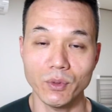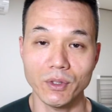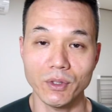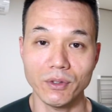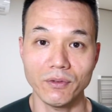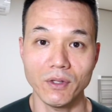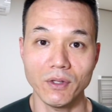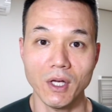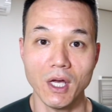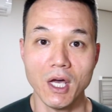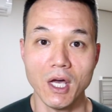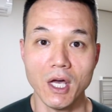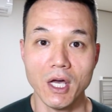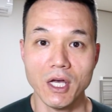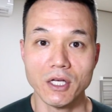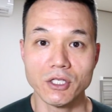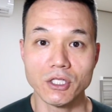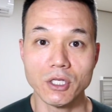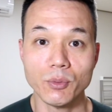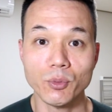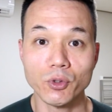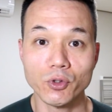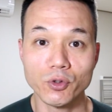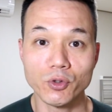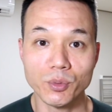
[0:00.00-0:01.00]
with
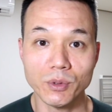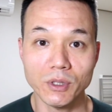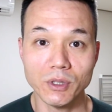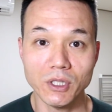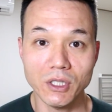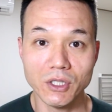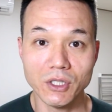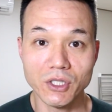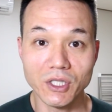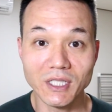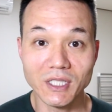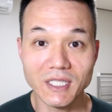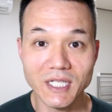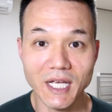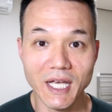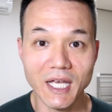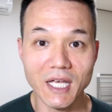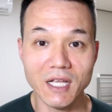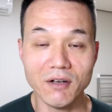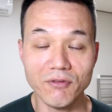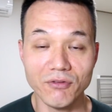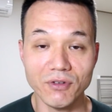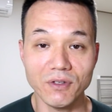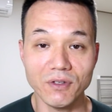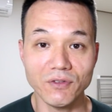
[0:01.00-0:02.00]
someone who's been teaching
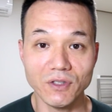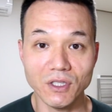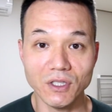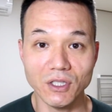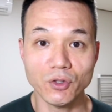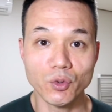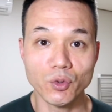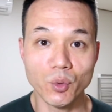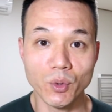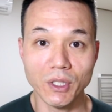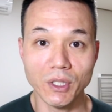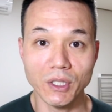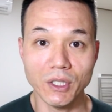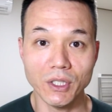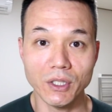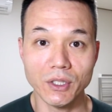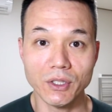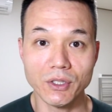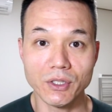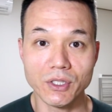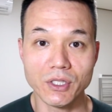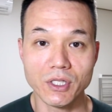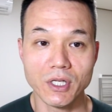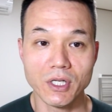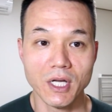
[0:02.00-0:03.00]
10, 15, 20
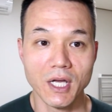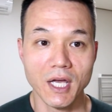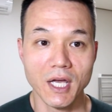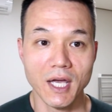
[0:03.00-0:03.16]
years,